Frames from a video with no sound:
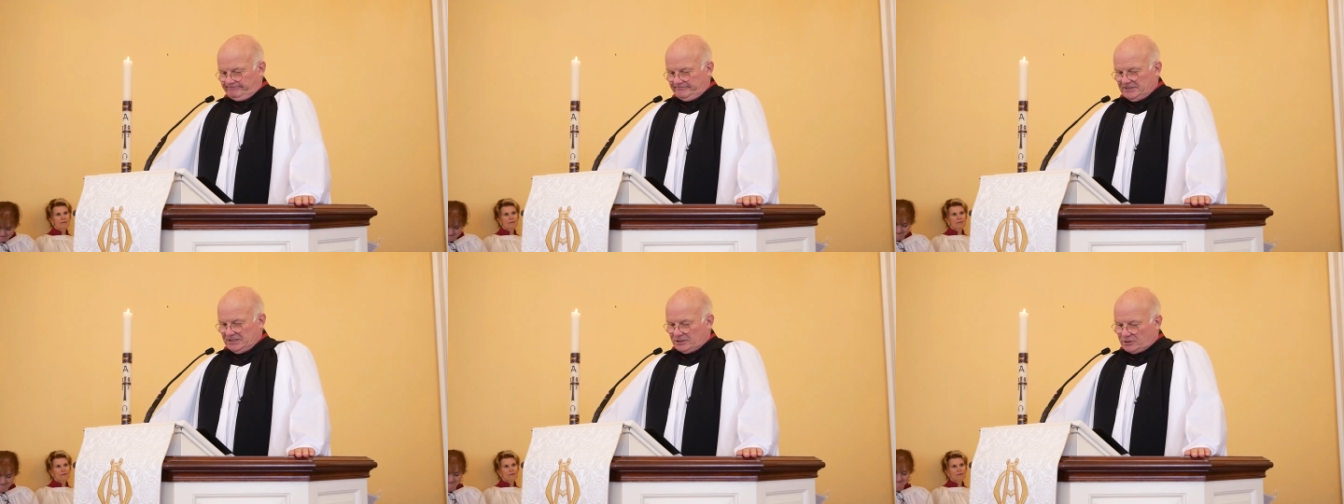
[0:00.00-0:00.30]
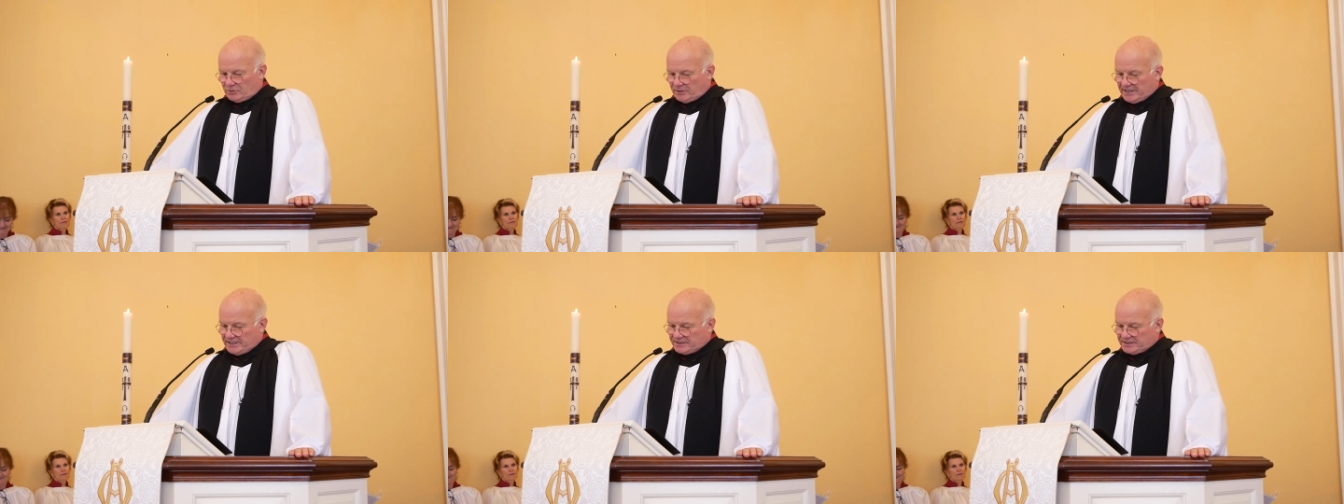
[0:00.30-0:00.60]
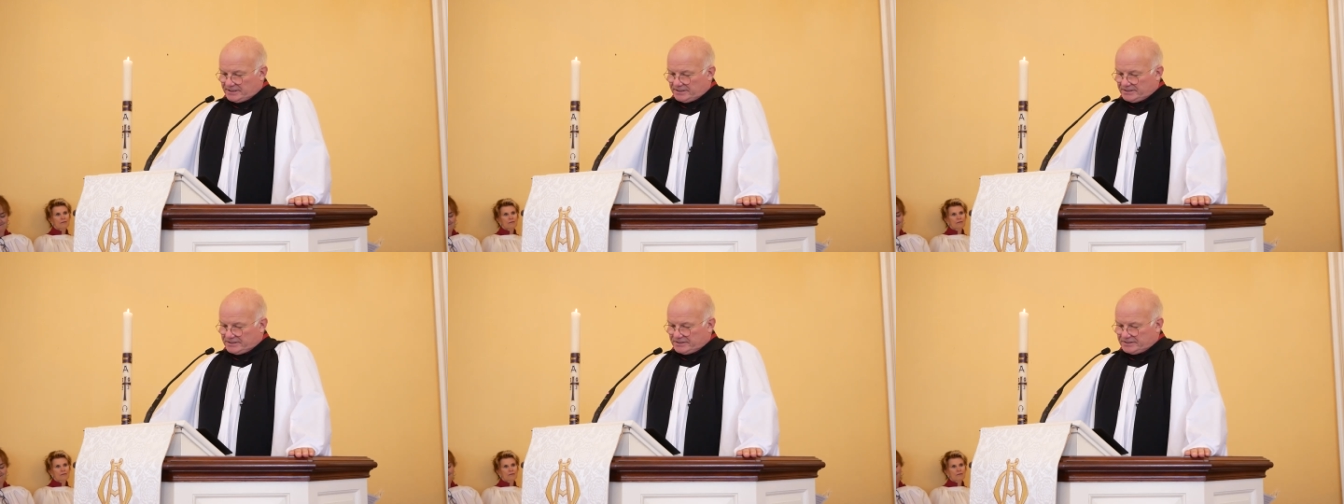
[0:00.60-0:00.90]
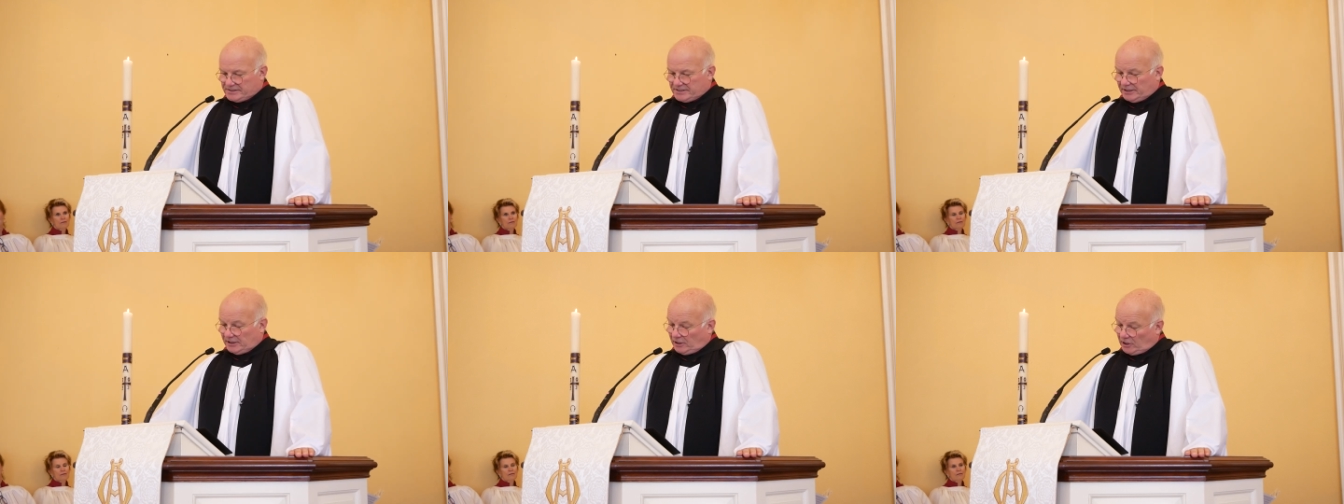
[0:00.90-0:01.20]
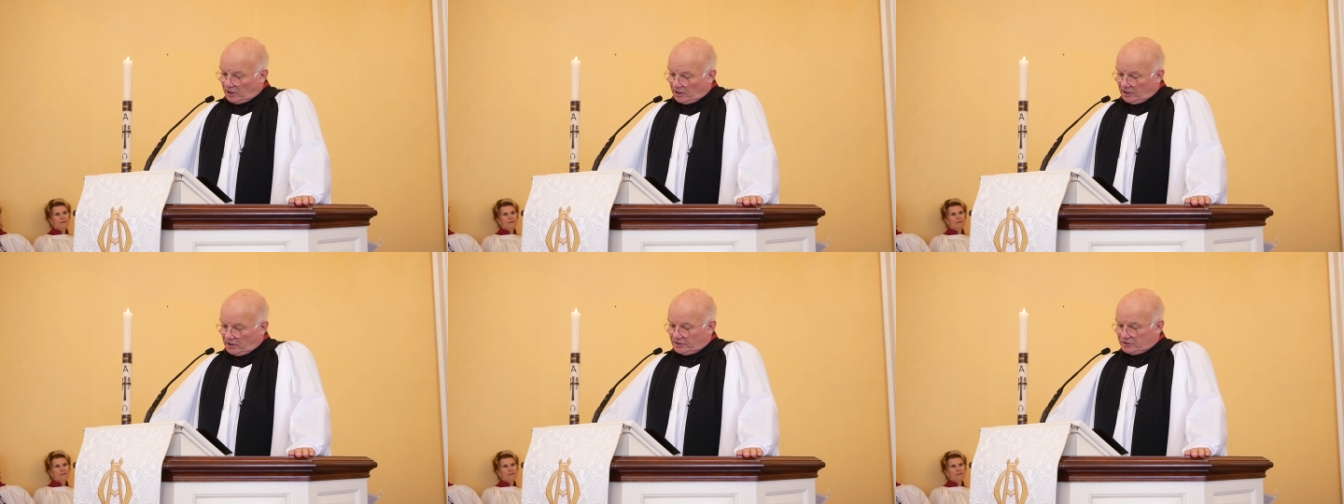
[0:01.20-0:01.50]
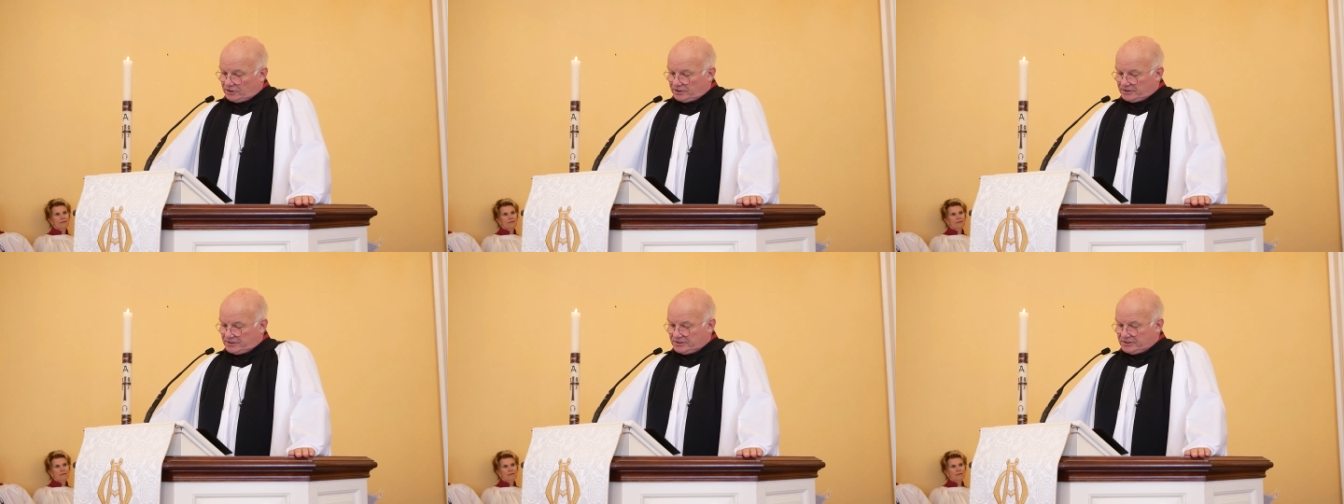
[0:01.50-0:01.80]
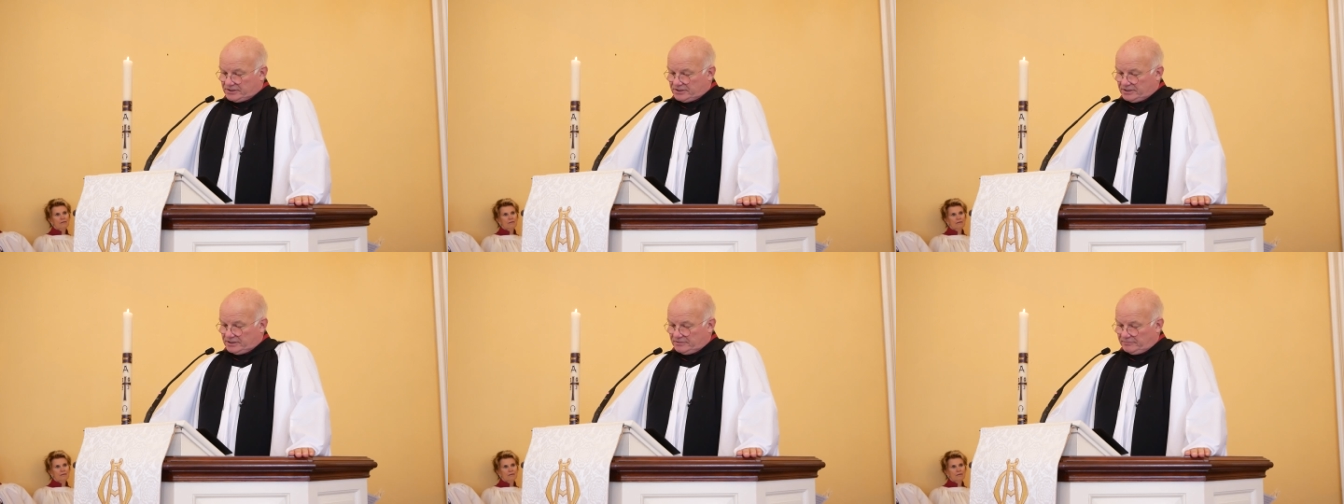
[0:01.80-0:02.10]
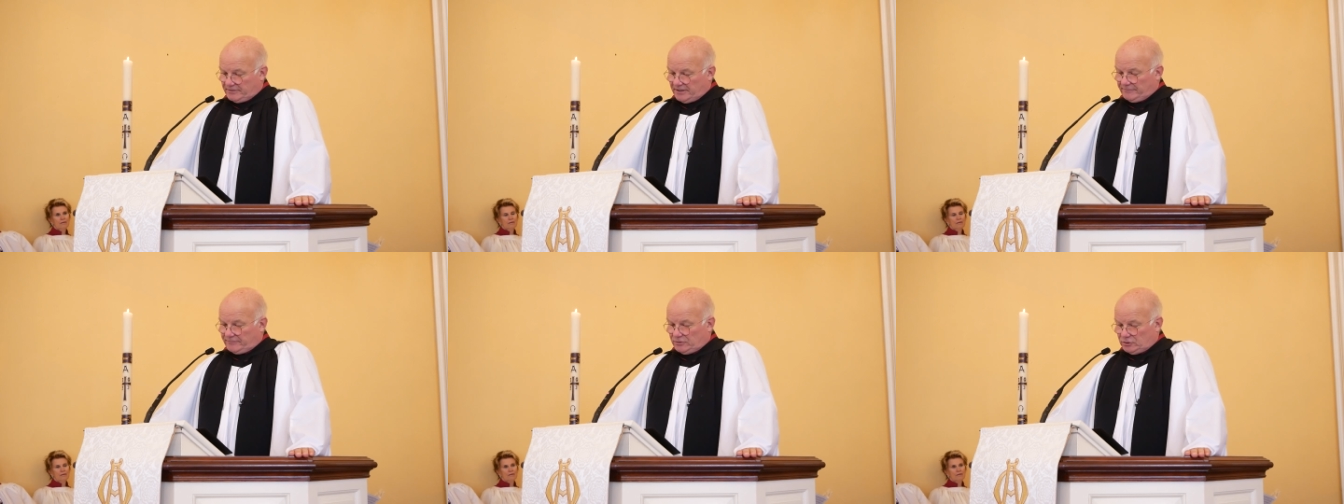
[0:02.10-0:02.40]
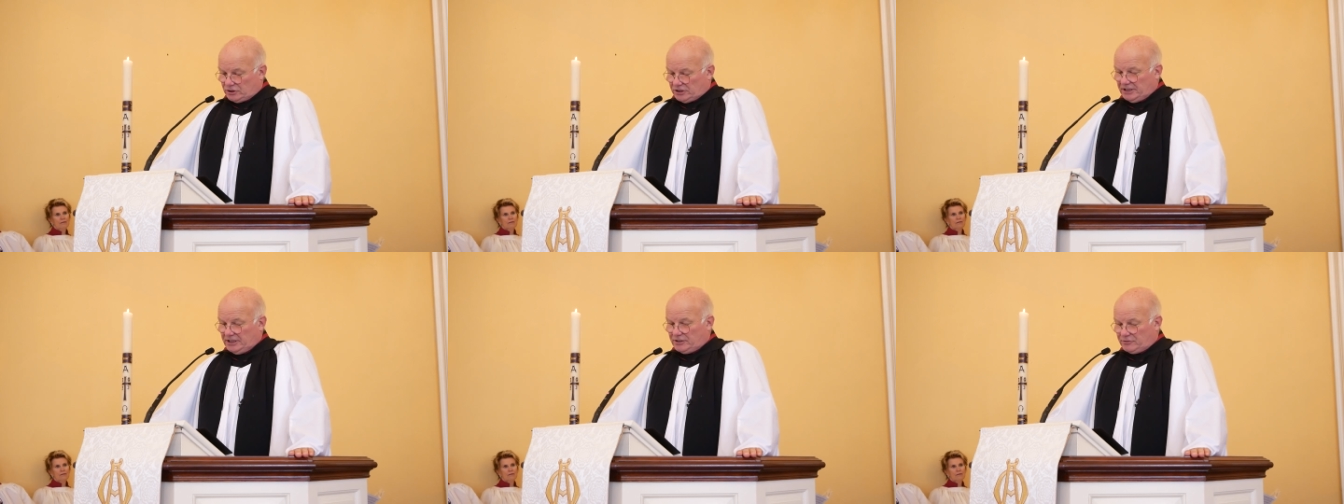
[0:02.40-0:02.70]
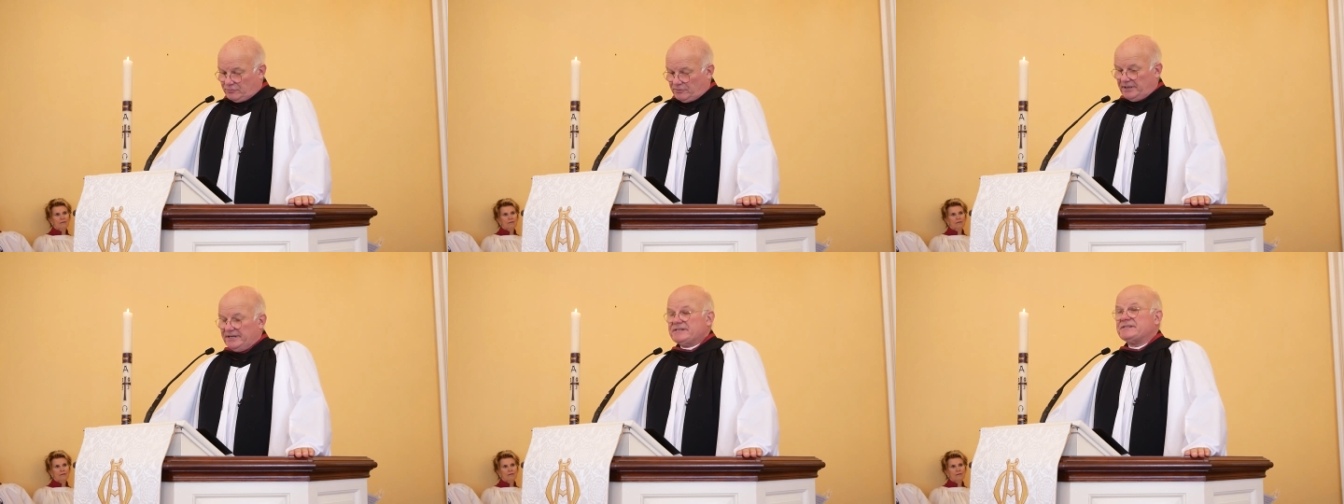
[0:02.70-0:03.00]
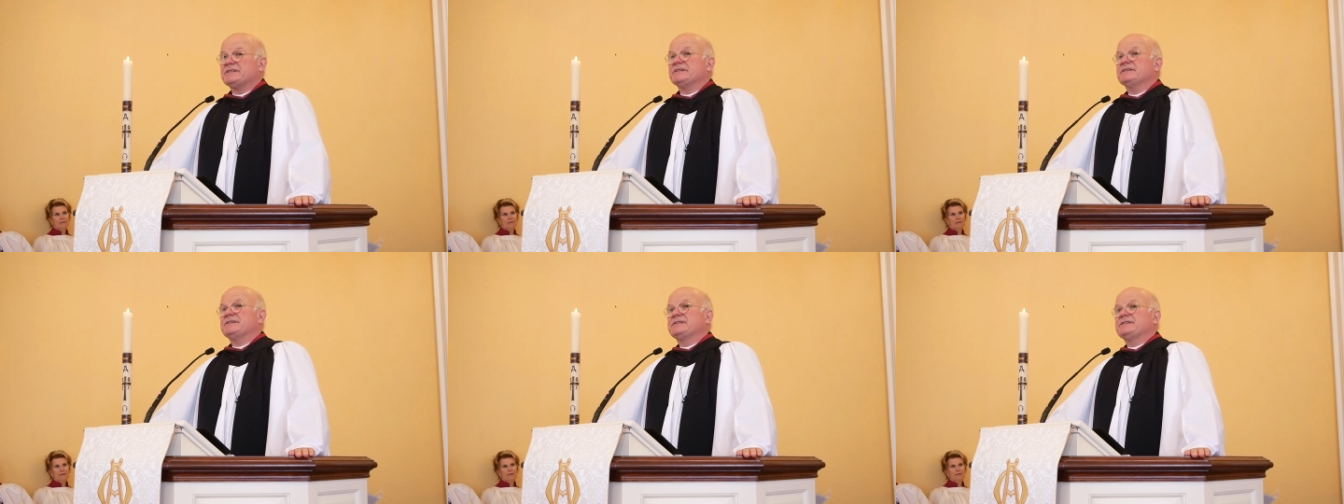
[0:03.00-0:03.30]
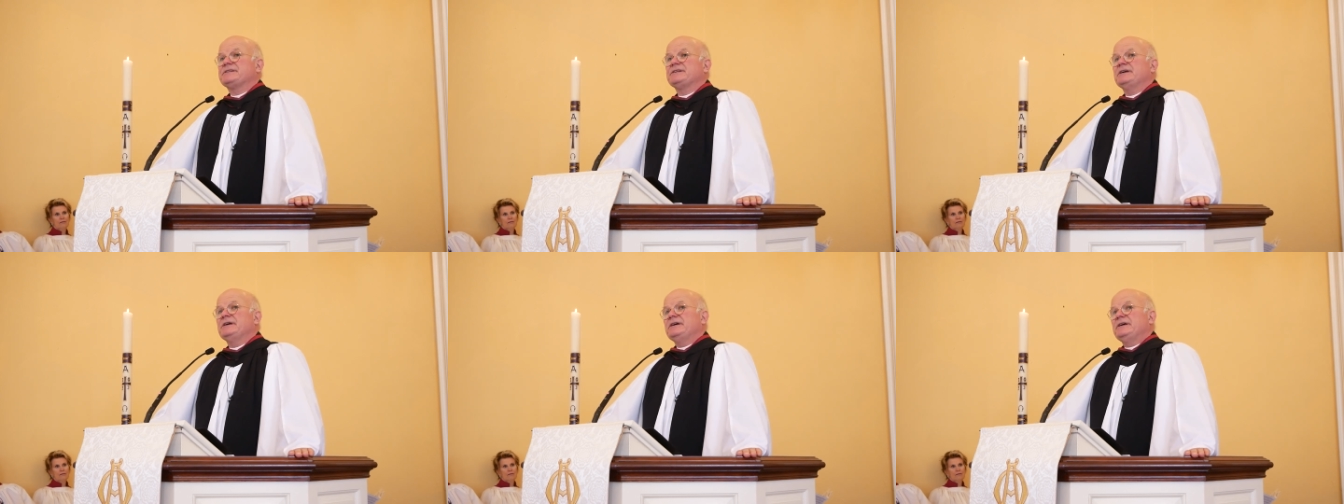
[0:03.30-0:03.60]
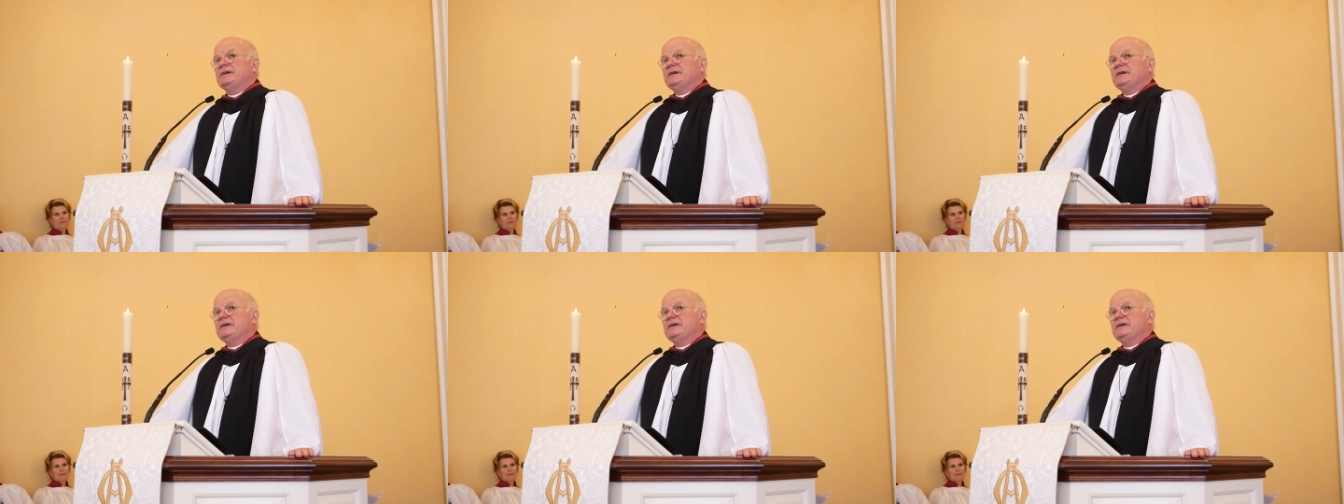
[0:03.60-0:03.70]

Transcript: The greatest, the largest refugee crisis